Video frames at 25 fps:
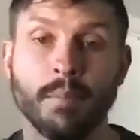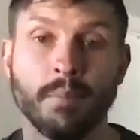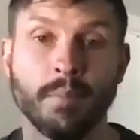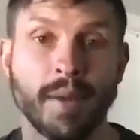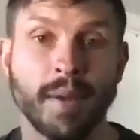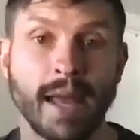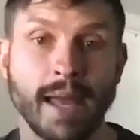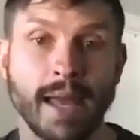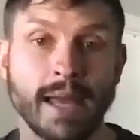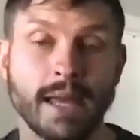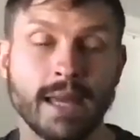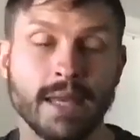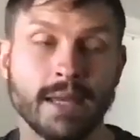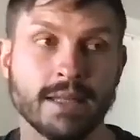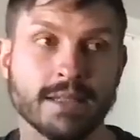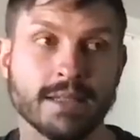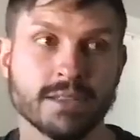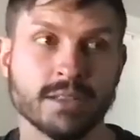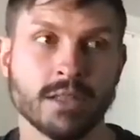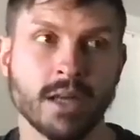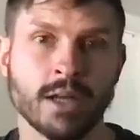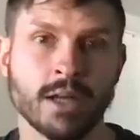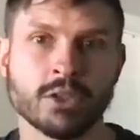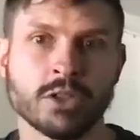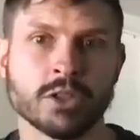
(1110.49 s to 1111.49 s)
Pain is
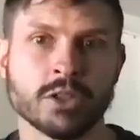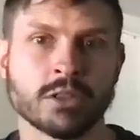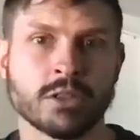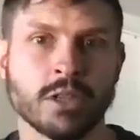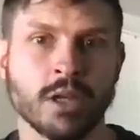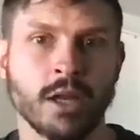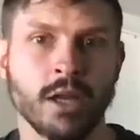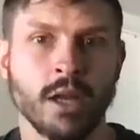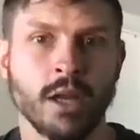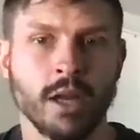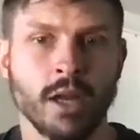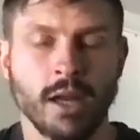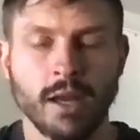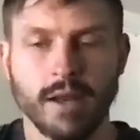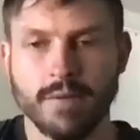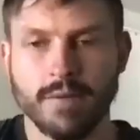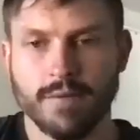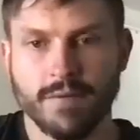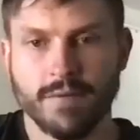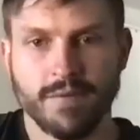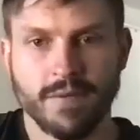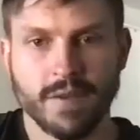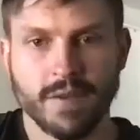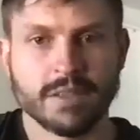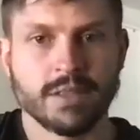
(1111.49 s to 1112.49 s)
not just a
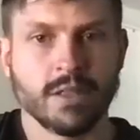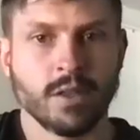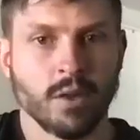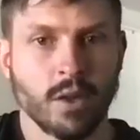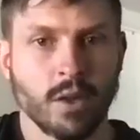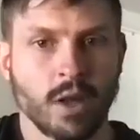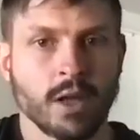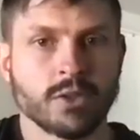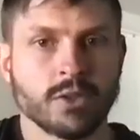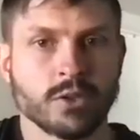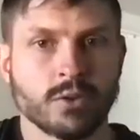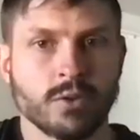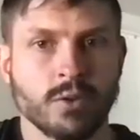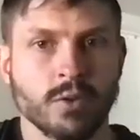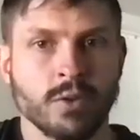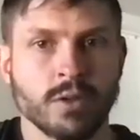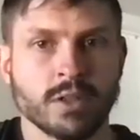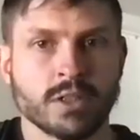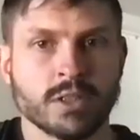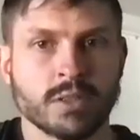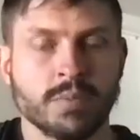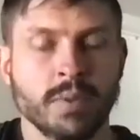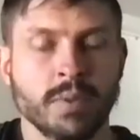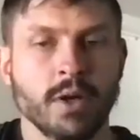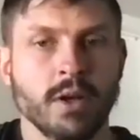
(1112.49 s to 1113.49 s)
physiological
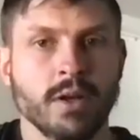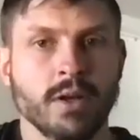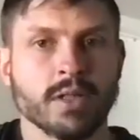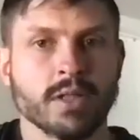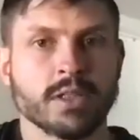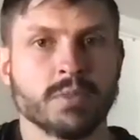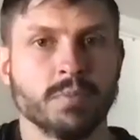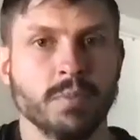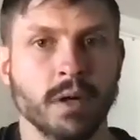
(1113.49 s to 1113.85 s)
experience,